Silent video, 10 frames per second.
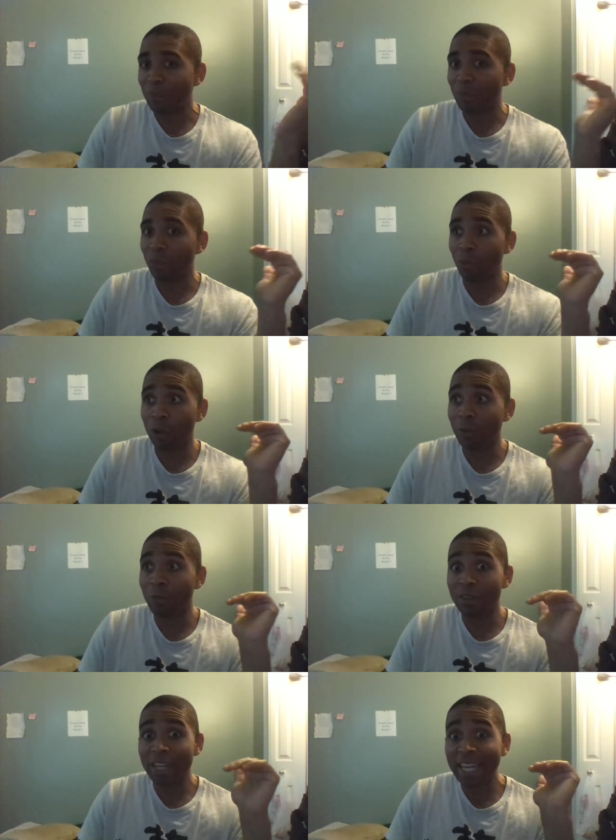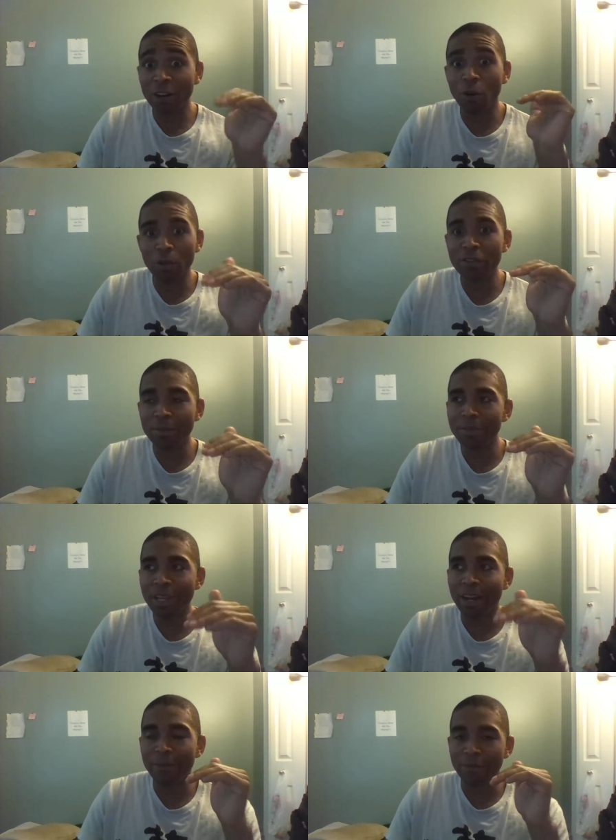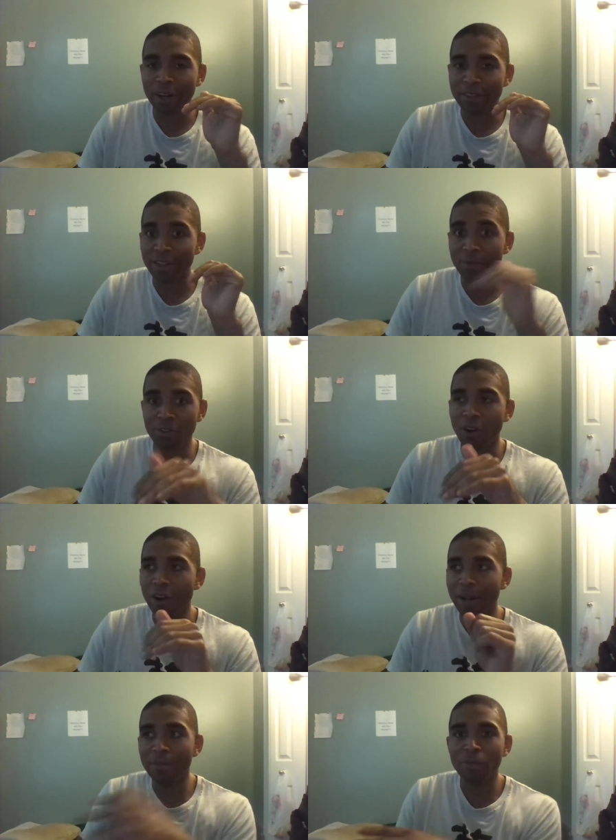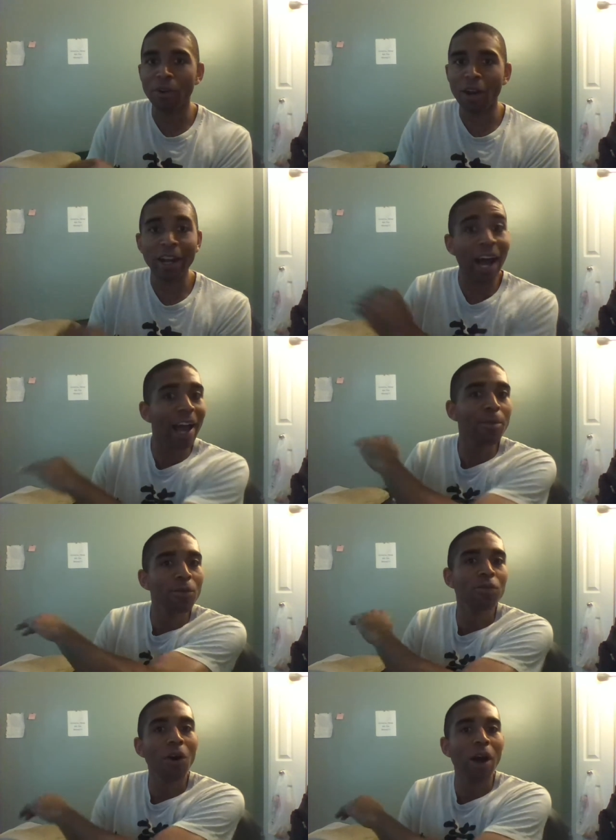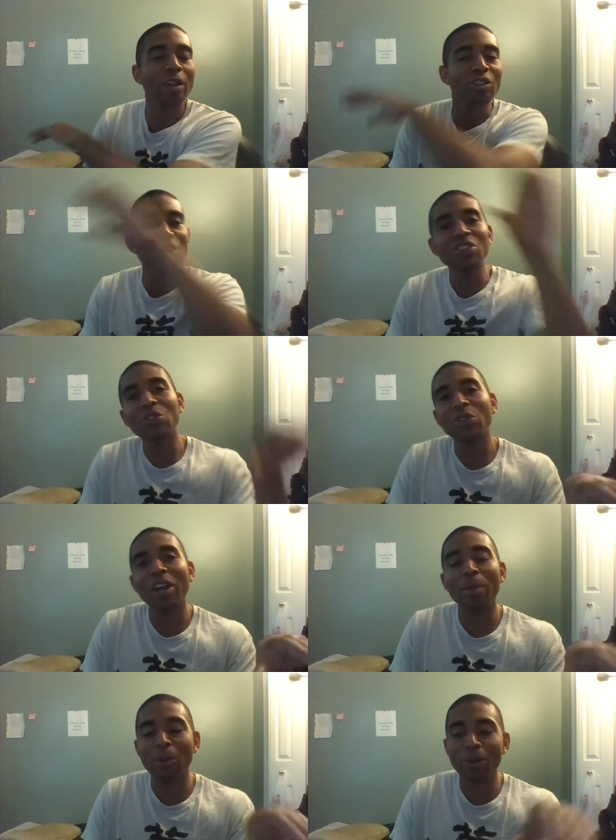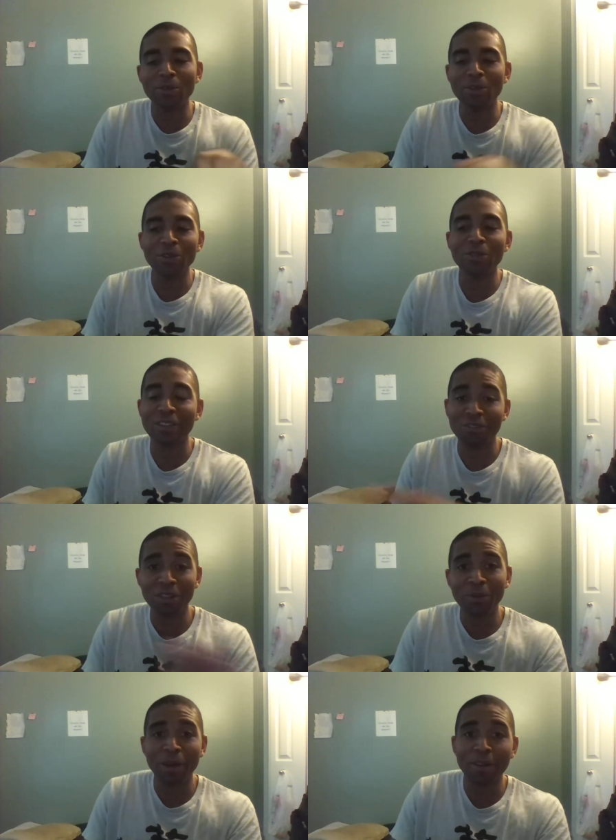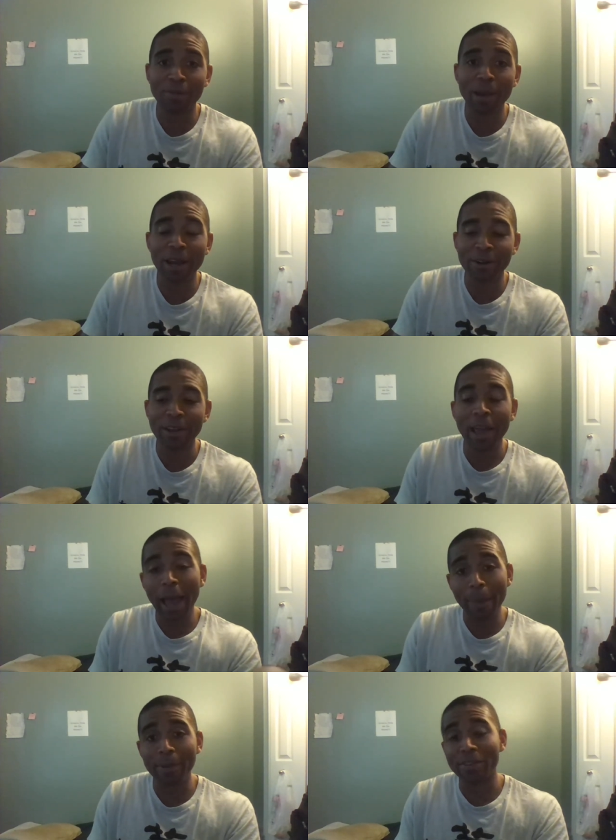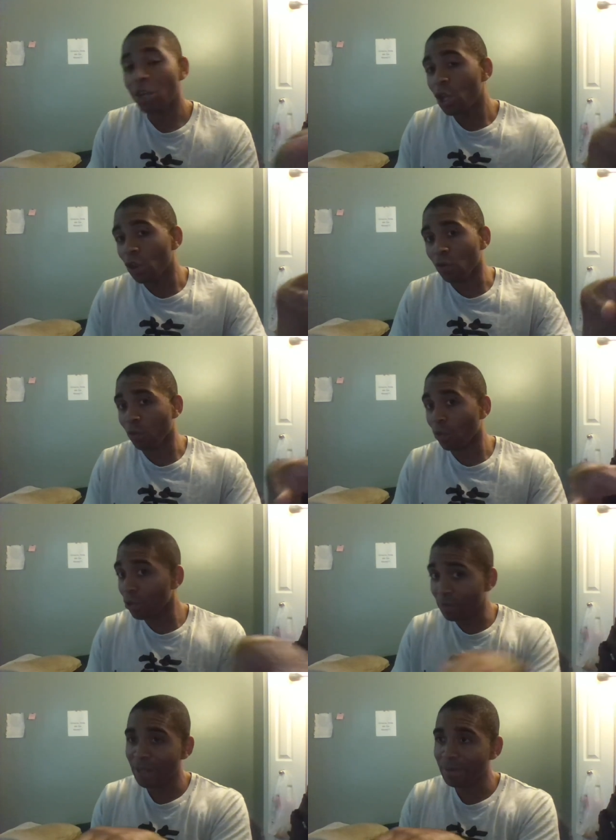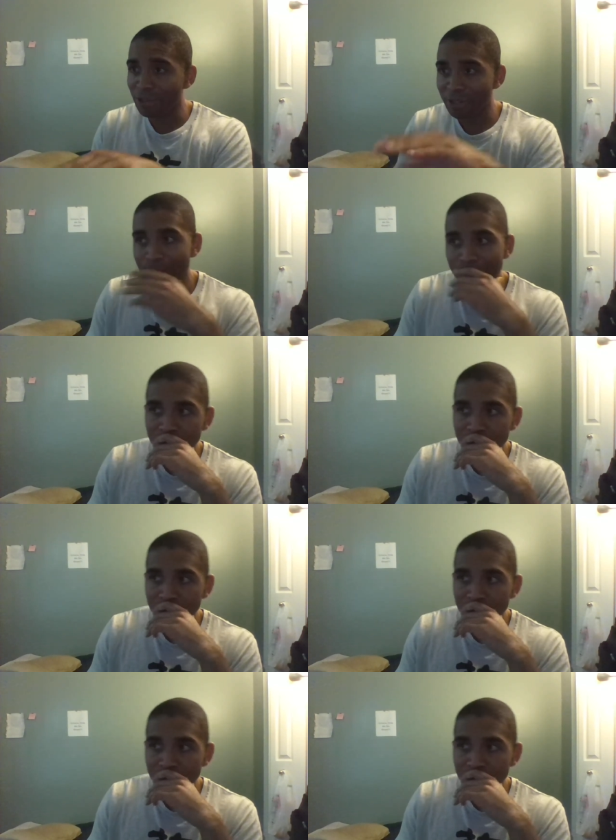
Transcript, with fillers: once I get over something and I said I'm sorry, I moved on. She's still there, but wants me to do this thing. So anyway, this pattern happens. Road to redemption.